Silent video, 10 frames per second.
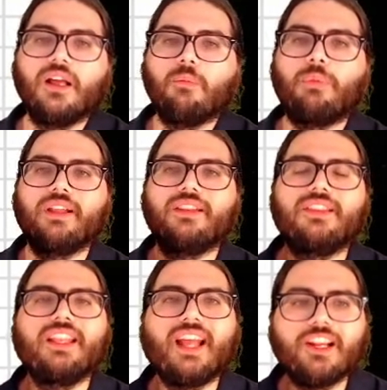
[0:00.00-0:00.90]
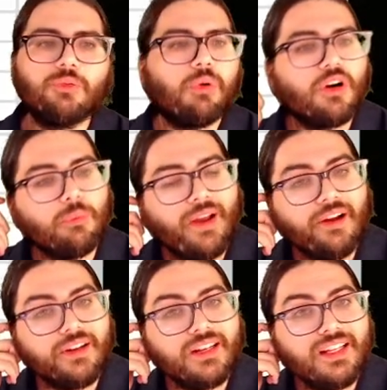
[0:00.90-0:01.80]
But the nice part about
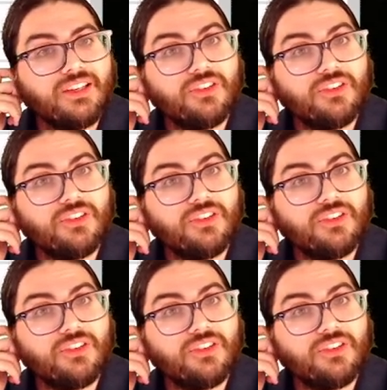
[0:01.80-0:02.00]
it is